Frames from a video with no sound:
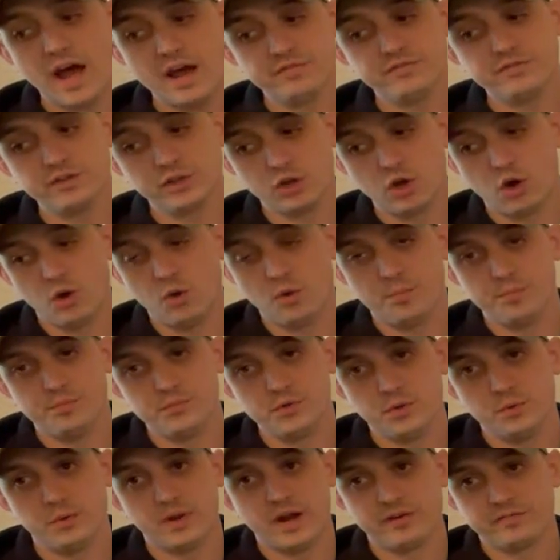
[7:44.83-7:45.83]
have to go.
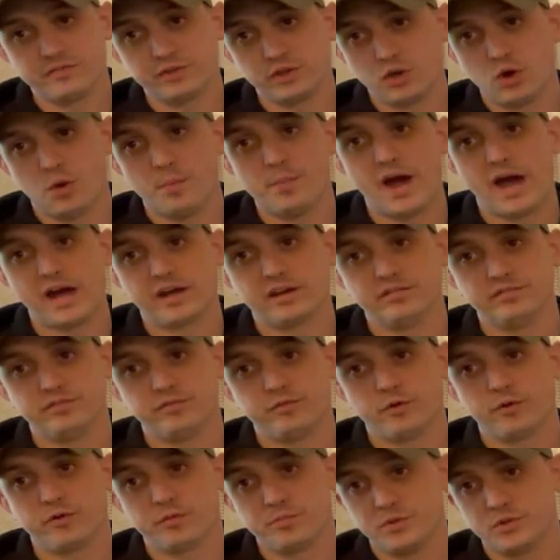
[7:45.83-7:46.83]
You would have to go back and
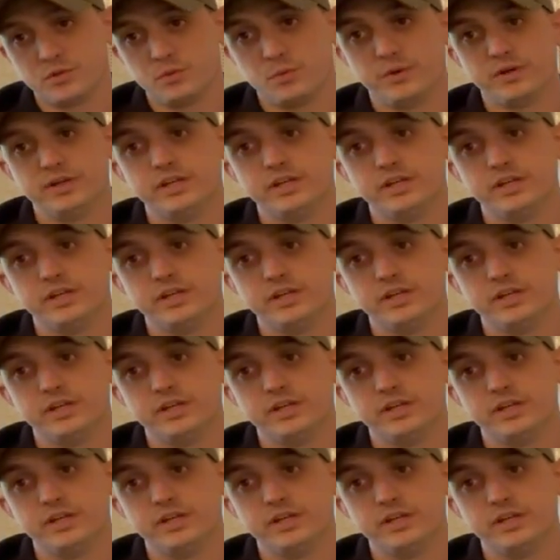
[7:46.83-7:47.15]
forth between